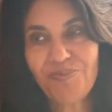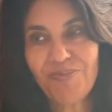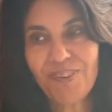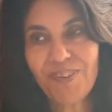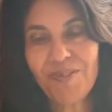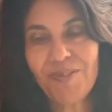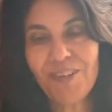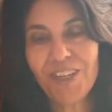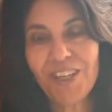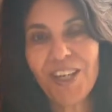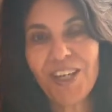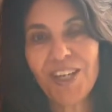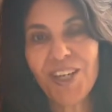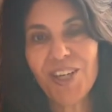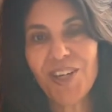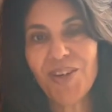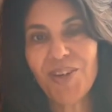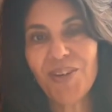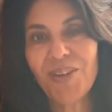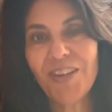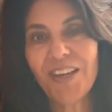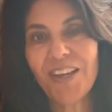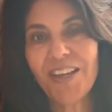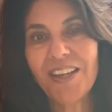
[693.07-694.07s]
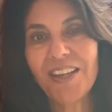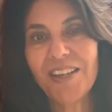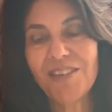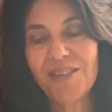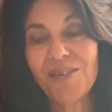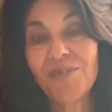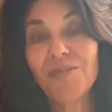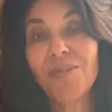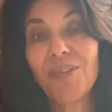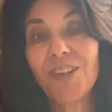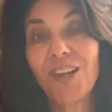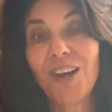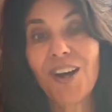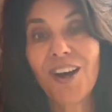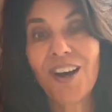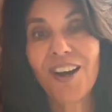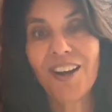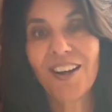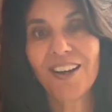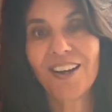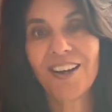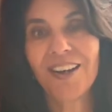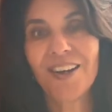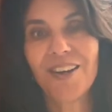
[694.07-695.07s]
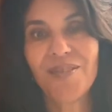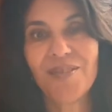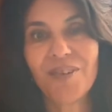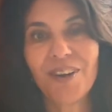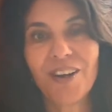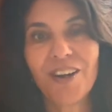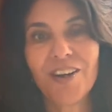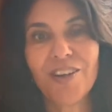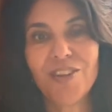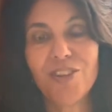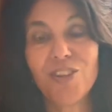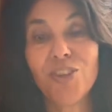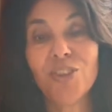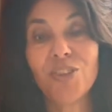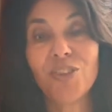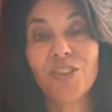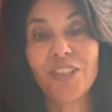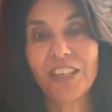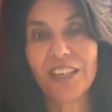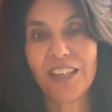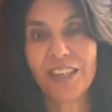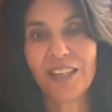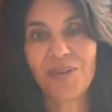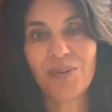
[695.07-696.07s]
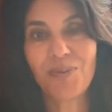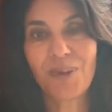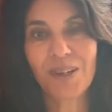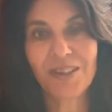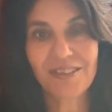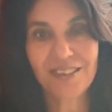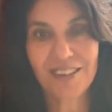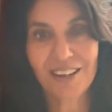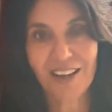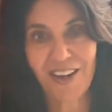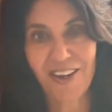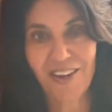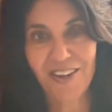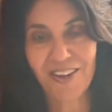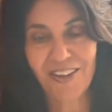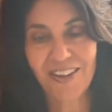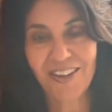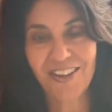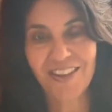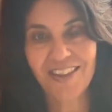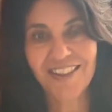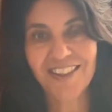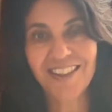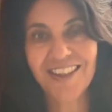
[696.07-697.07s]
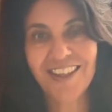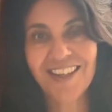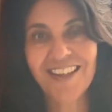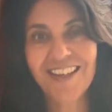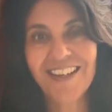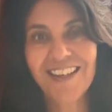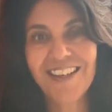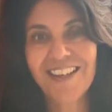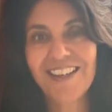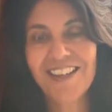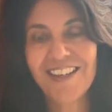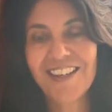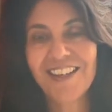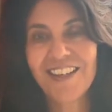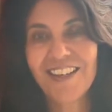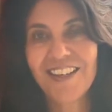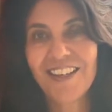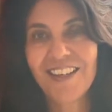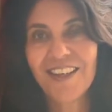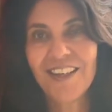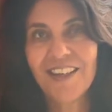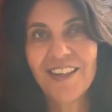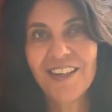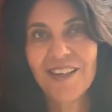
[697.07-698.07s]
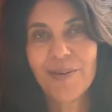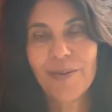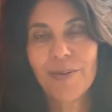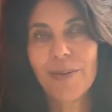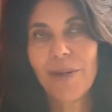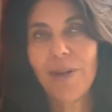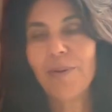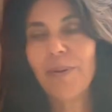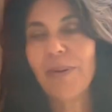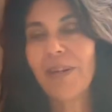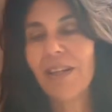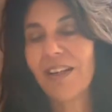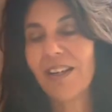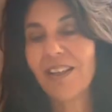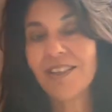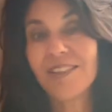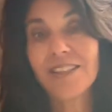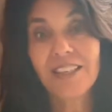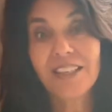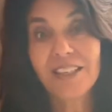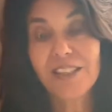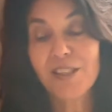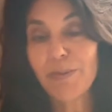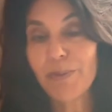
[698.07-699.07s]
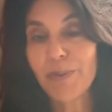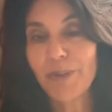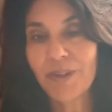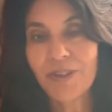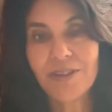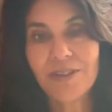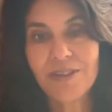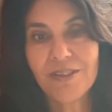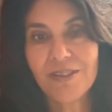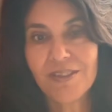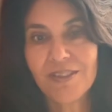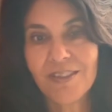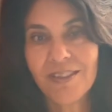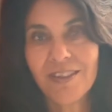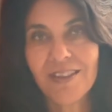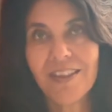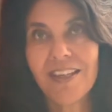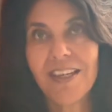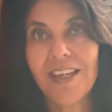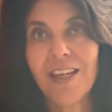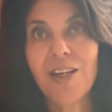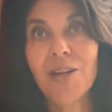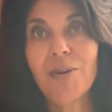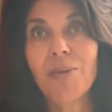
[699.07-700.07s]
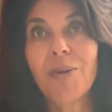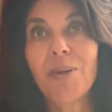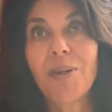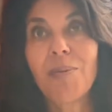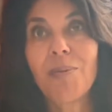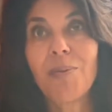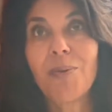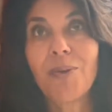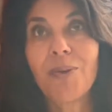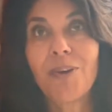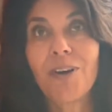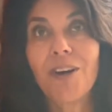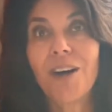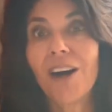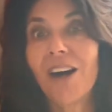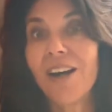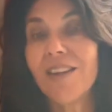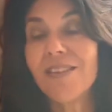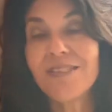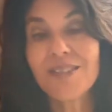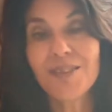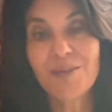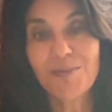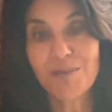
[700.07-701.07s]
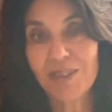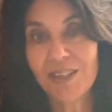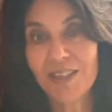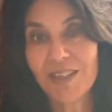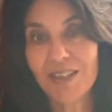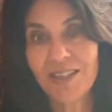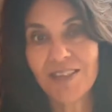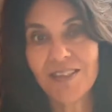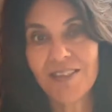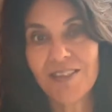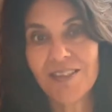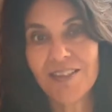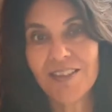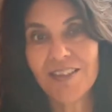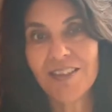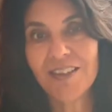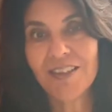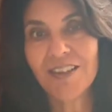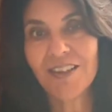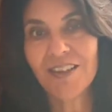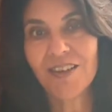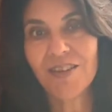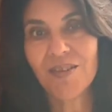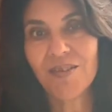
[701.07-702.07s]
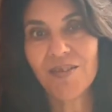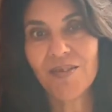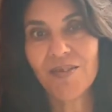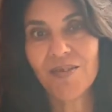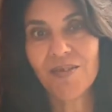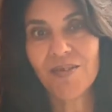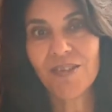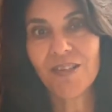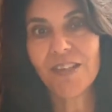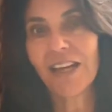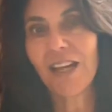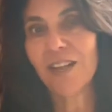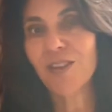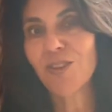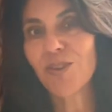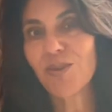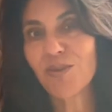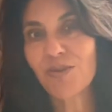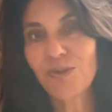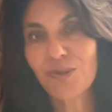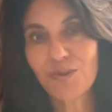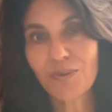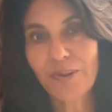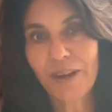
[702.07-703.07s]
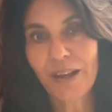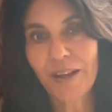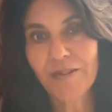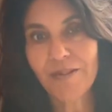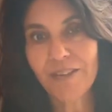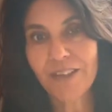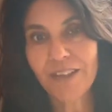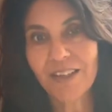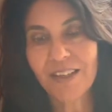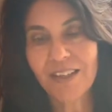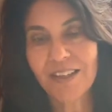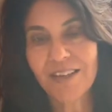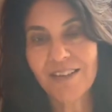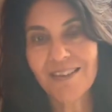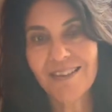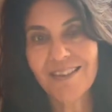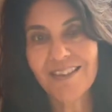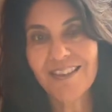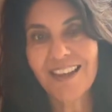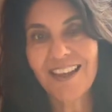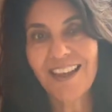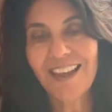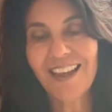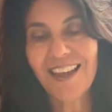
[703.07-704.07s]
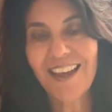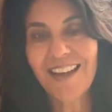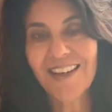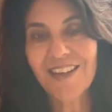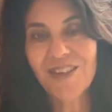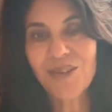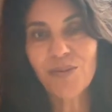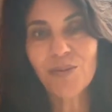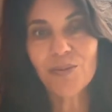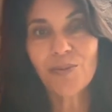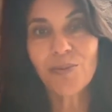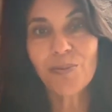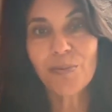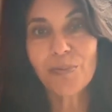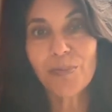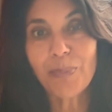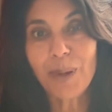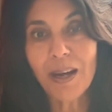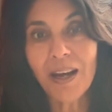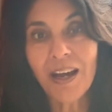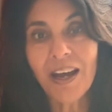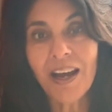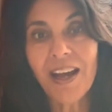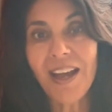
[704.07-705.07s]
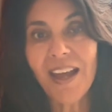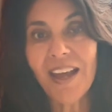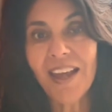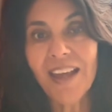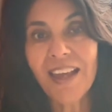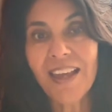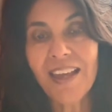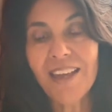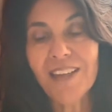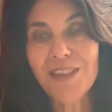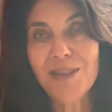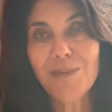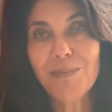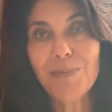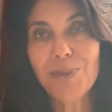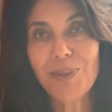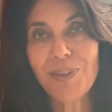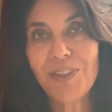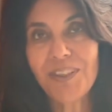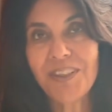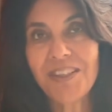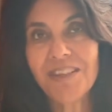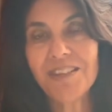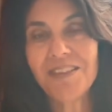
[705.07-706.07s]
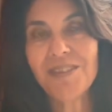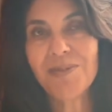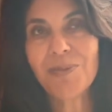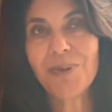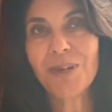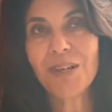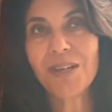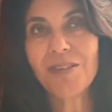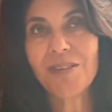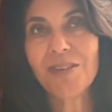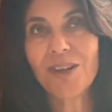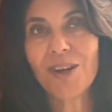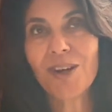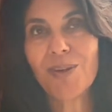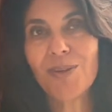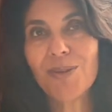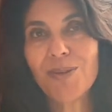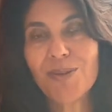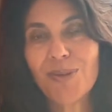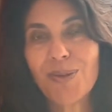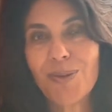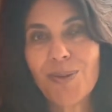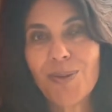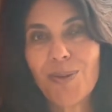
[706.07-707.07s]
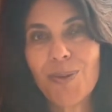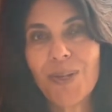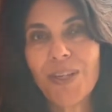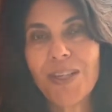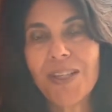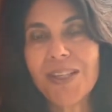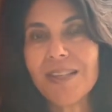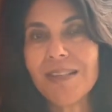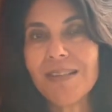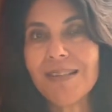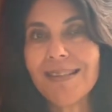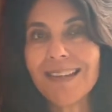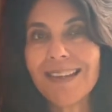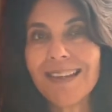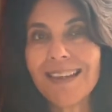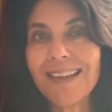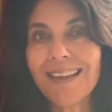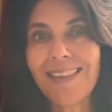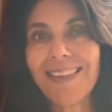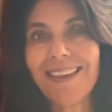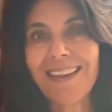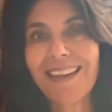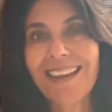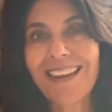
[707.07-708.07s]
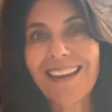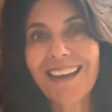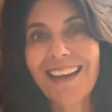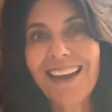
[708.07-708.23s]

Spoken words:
video that is a vlog of our journey in West Ireland, where we got to experience the incredible awesomeness of the natural surroundings. And my experience was also witnessing the